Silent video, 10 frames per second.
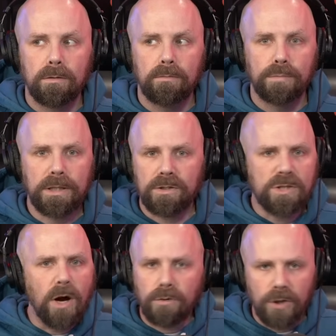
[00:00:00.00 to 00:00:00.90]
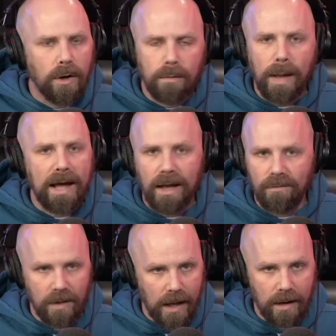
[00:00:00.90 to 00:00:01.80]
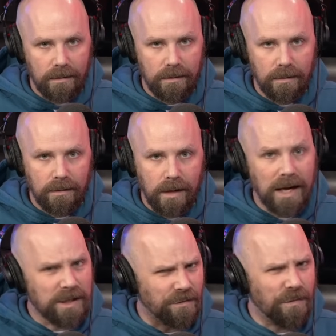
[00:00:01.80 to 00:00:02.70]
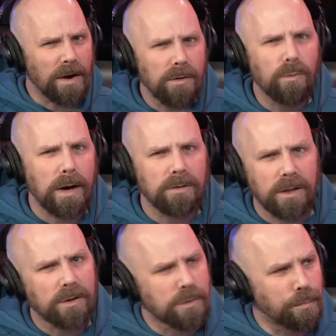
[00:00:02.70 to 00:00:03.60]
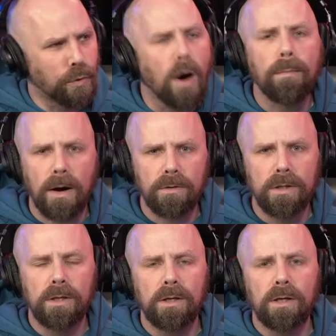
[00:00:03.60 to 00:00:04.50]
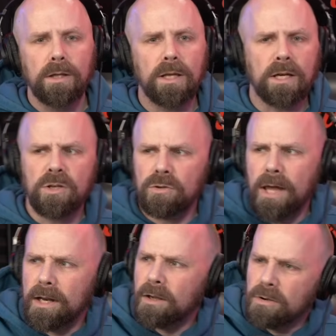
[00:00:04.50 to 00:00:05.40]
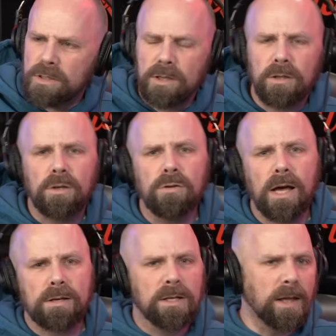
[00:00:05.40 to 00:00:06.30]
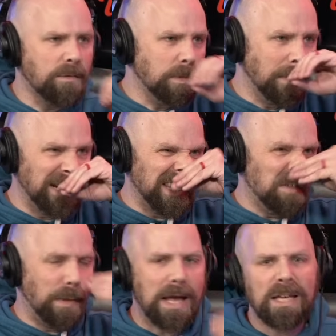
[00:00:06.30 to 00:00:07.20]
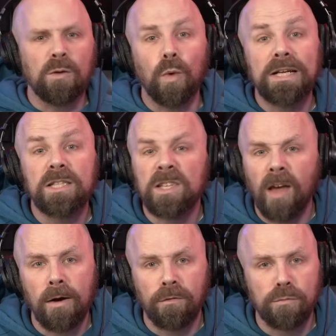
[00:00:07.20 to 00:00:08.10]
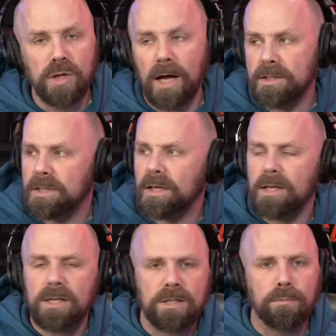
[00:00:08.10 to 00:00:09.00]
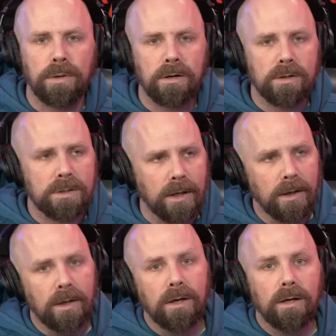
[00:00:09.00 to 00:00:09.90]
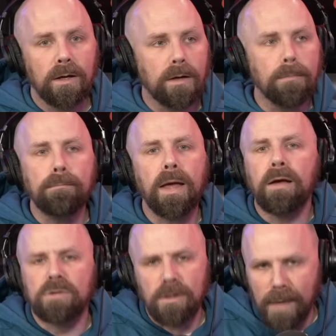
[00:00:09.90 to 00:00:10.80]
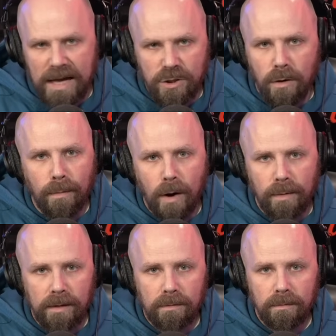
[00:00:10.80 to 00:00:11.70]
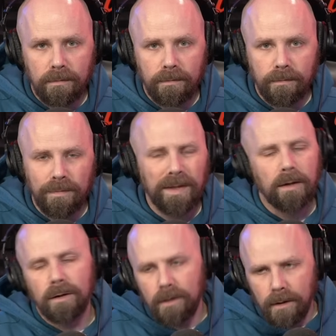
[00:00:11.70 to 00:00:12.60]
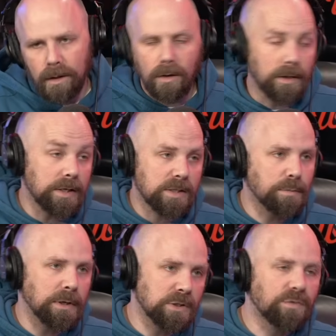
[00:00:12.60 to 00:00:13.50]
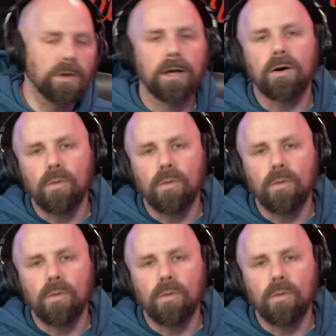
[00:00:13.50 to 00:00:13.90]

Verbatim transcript: but there's no turning back after that. And it's very rare that there's a promo that can do that. It goes to the 2011 Money in the Bank. He wins the title from John Cena. He disappears. It was a magical moment. He only disappears for like a